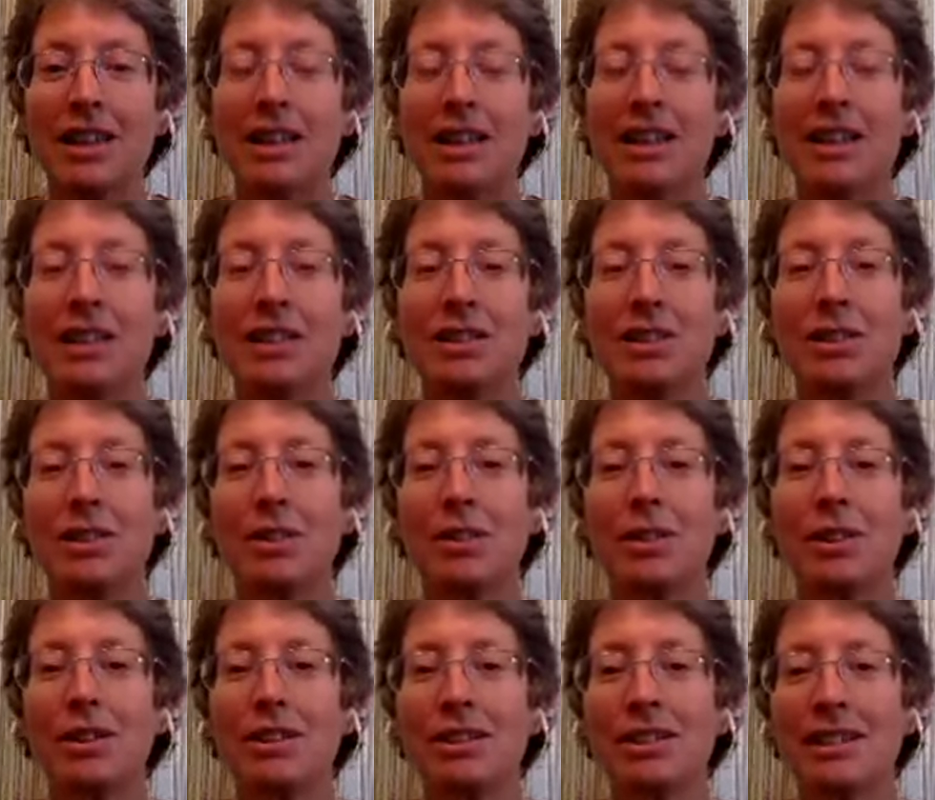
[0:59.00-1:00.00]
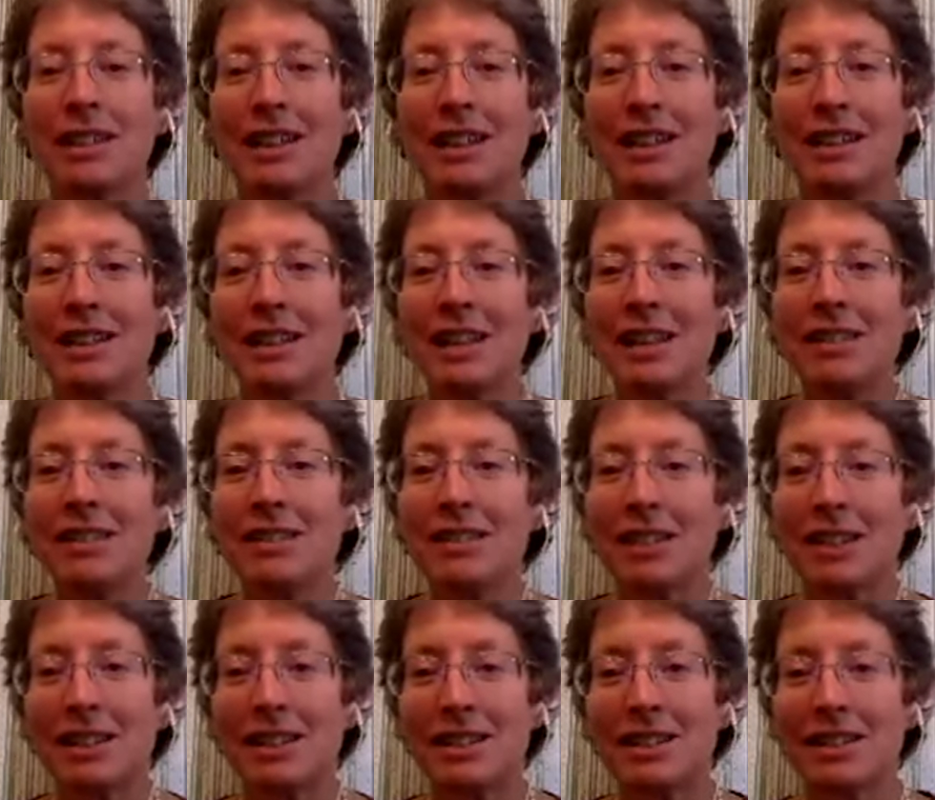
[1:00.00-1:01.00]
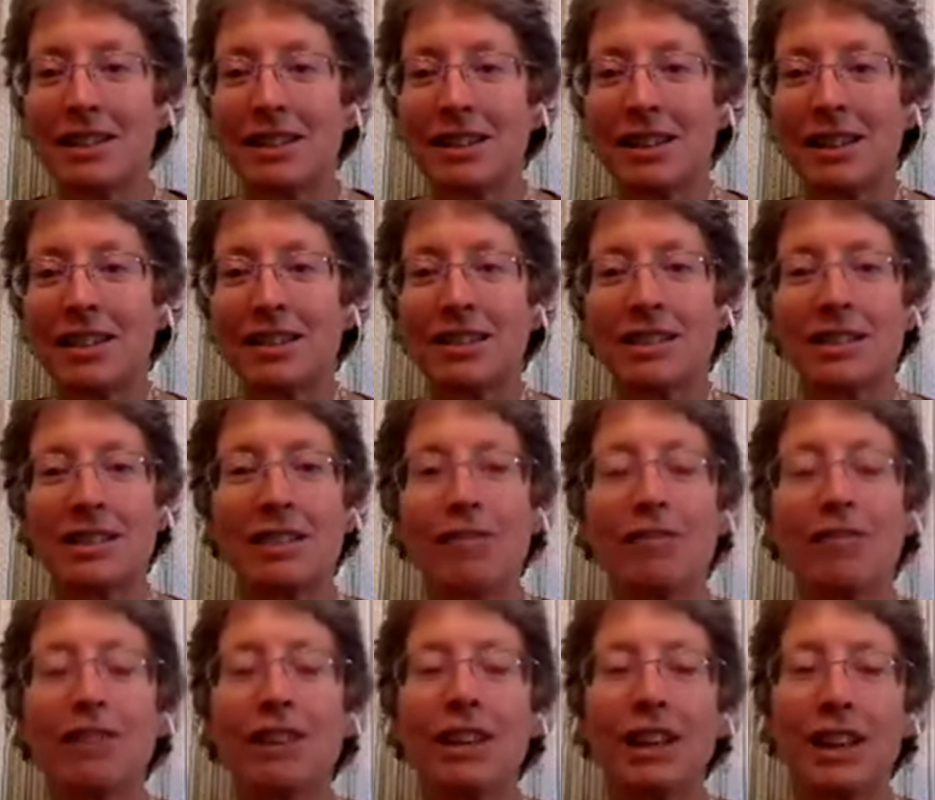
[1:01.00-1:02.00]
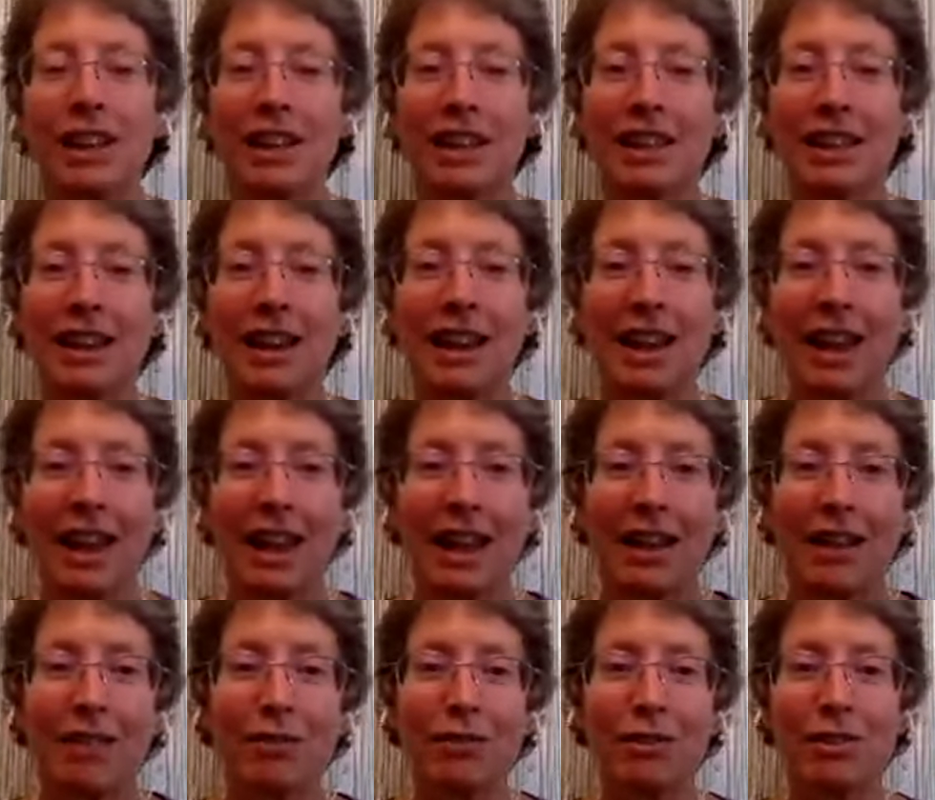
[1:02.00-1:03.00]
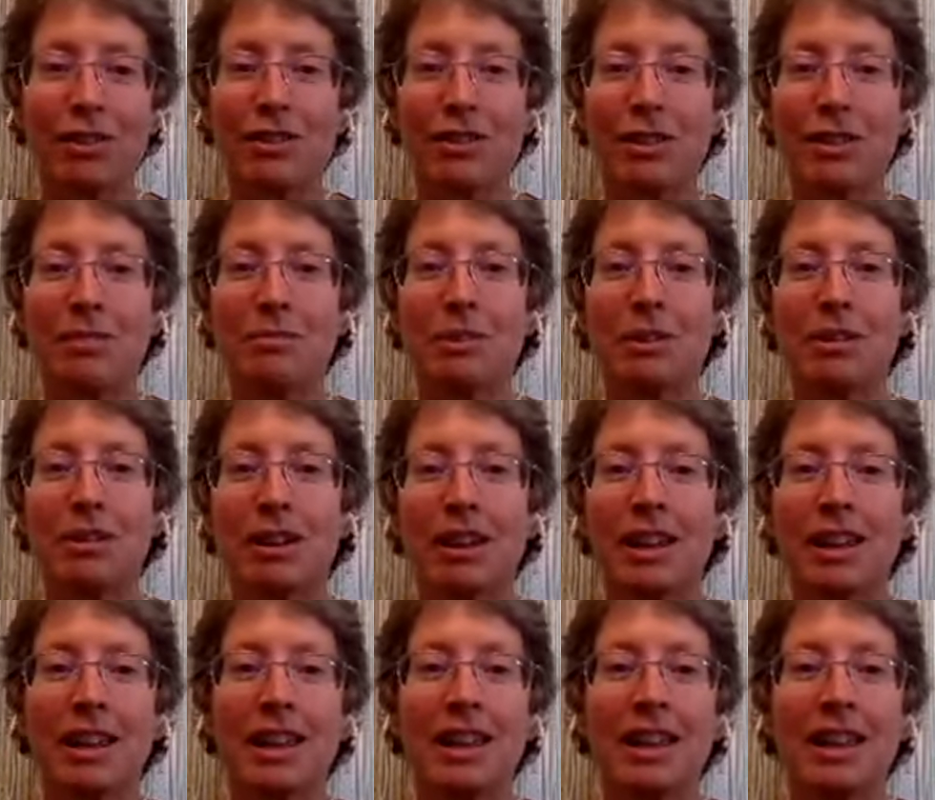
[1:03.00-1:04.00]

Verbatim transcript: And so there's an, a tenderness, there's an affinity that I have for this community